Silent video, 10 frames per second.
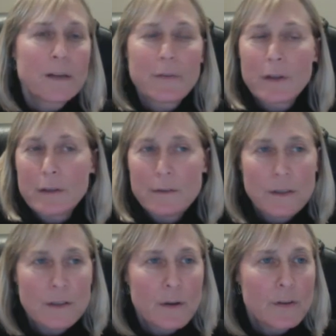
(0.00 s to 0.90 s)

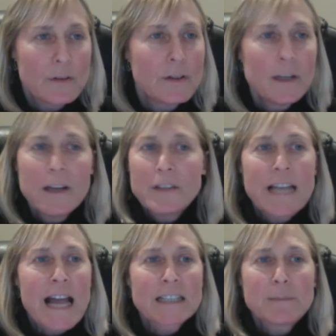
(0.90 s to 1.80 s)
the
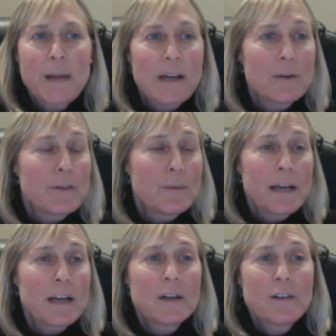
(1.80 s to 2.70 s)
taxpayer, the
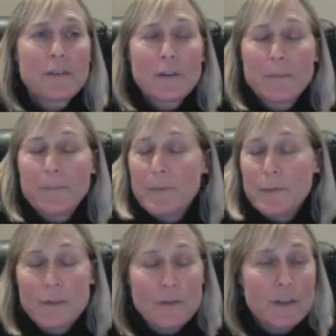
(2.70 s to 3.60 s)
parents,
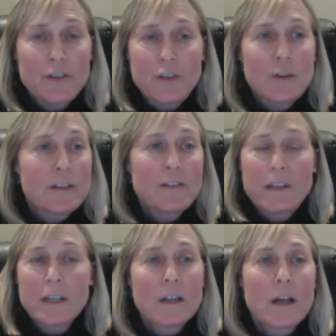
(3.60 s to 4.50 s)
the students,
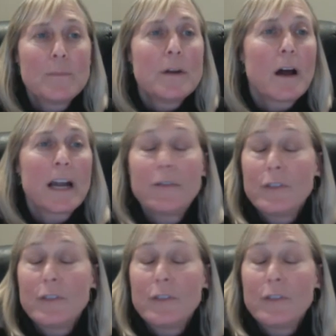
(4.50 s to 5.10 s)
the alumni,